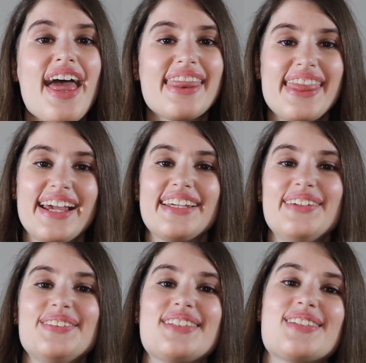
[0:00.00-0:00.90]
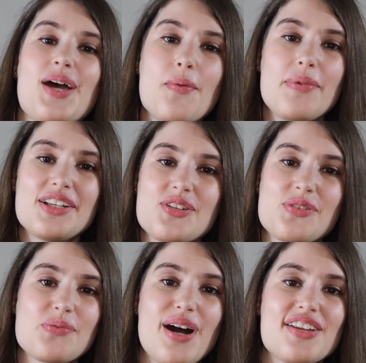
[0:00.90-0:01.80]
Thank you so much
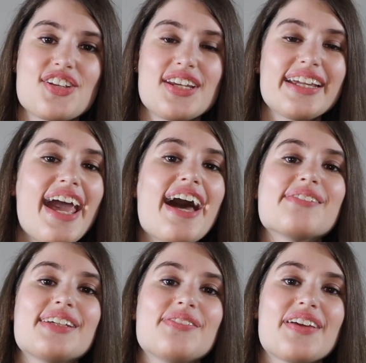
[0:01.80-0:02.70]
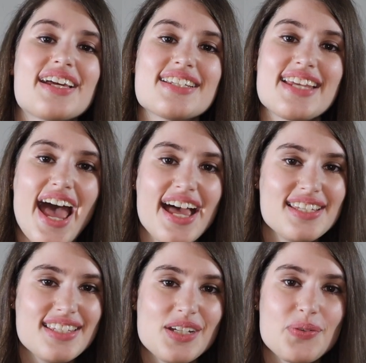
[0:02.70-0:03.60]
for watching. Have a
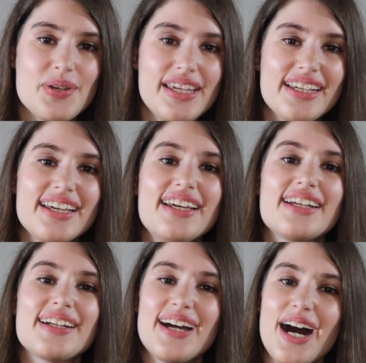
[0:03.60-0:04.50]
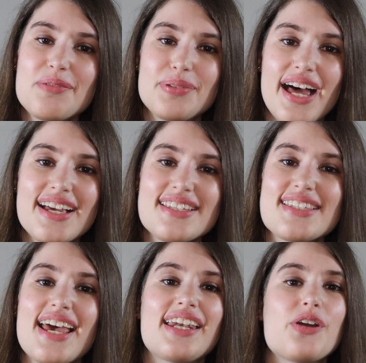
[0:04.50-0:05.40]
fantastic week. God bless,
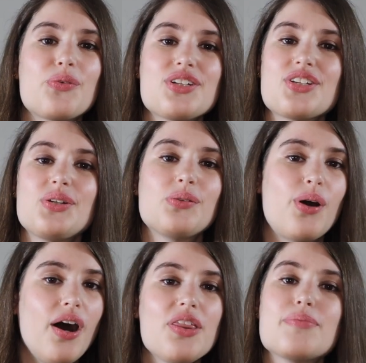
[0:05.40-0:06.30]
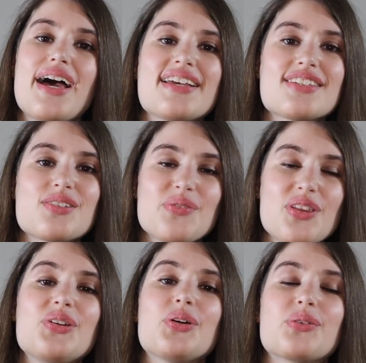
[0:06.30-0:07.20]
and I wish you all the best
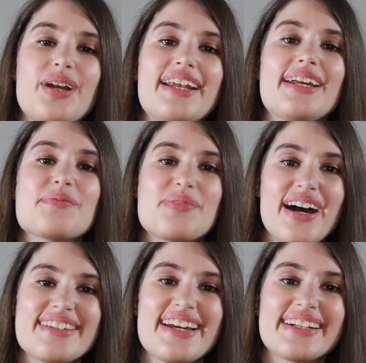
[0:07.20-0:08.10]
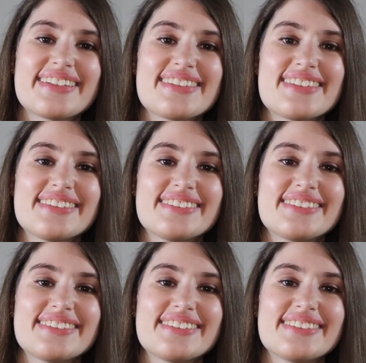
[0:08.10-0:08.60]
with your writing projects.